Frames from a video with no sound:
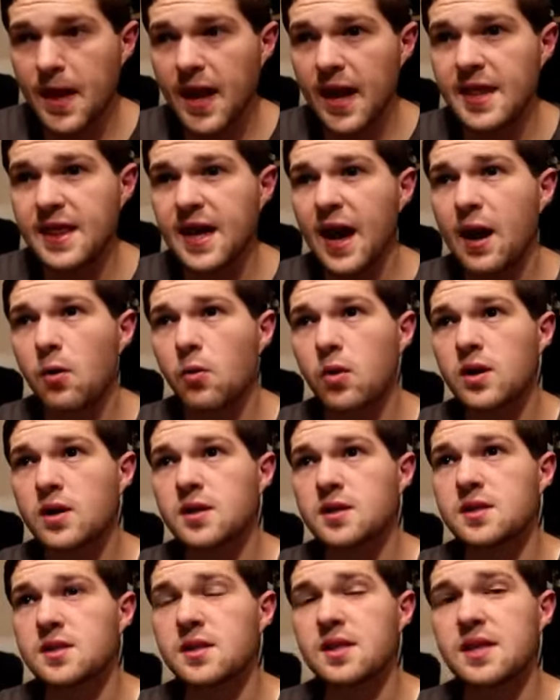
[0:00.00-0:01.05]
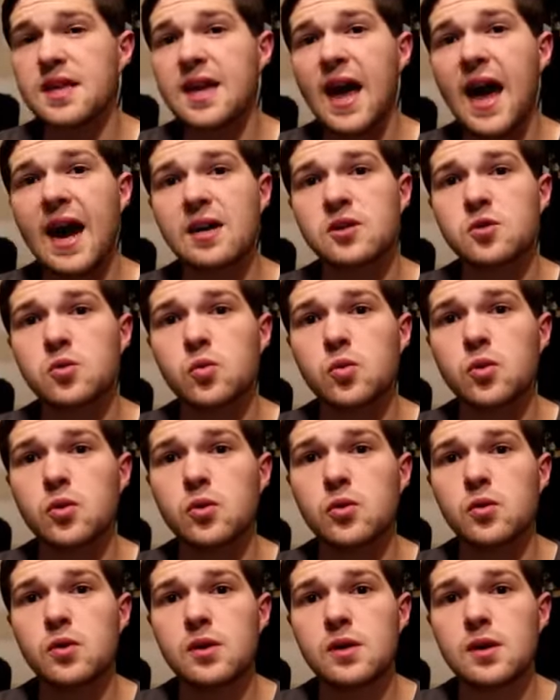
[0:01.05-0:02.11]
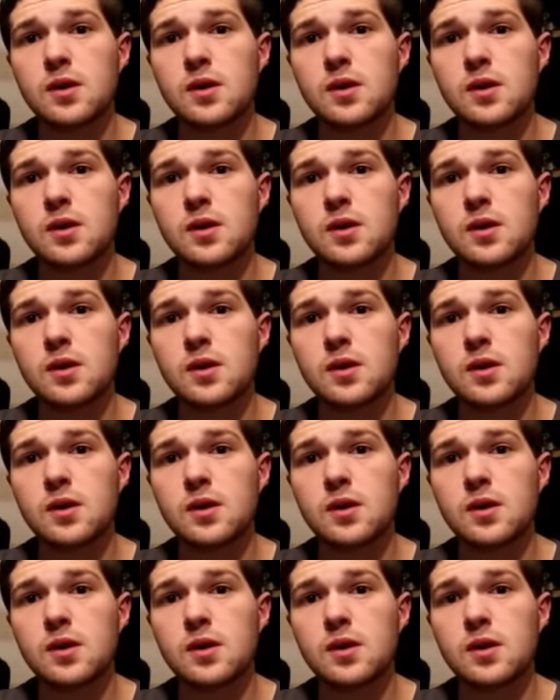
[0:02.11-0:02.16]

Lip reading: and that was the actual